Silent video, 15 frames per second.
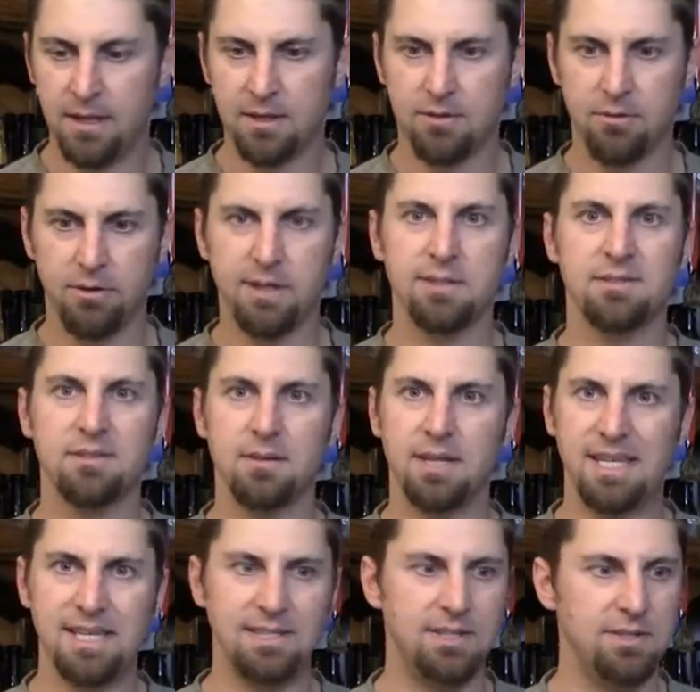Crisp,
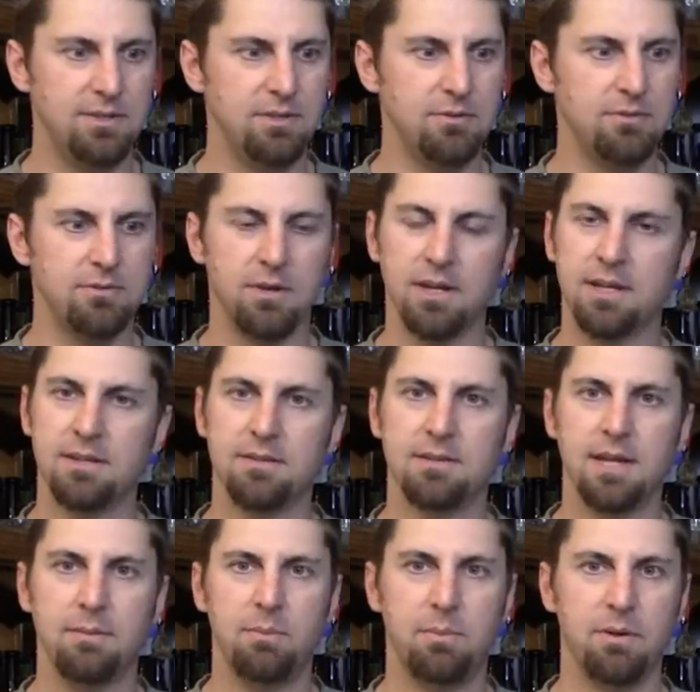easy drinking
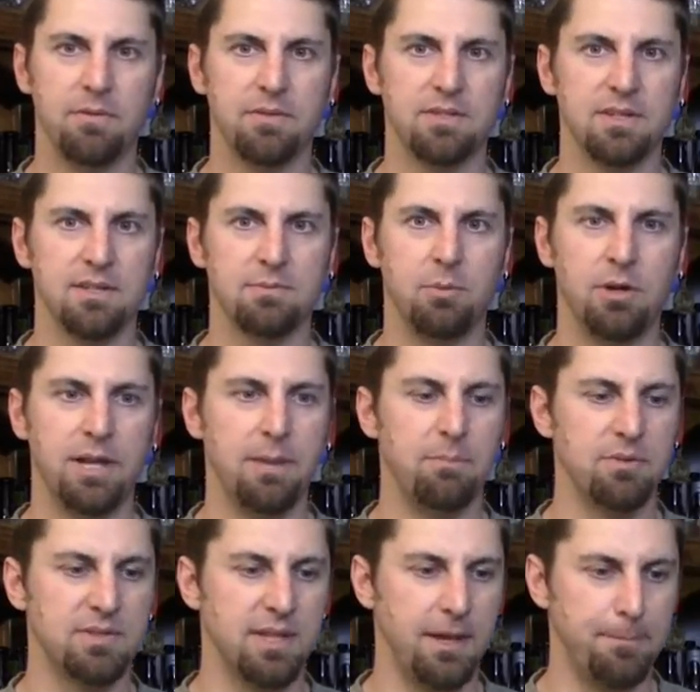type of beer for
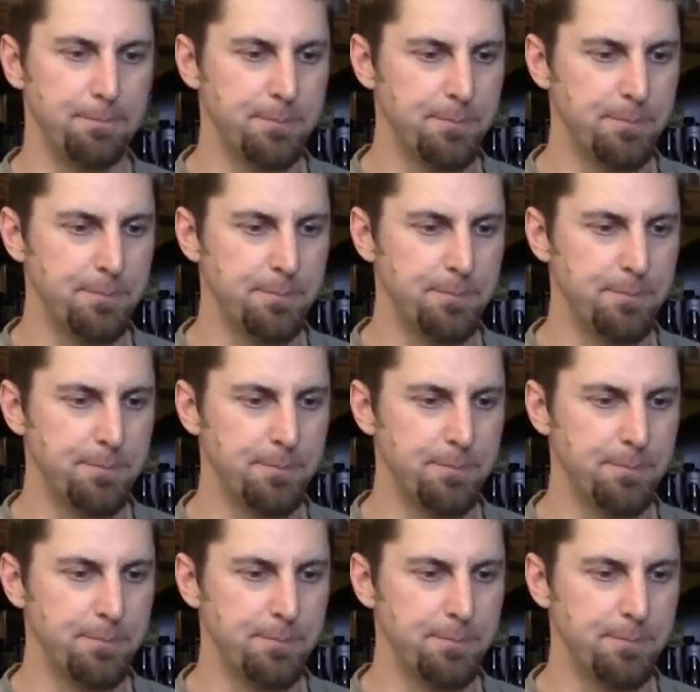6.8%.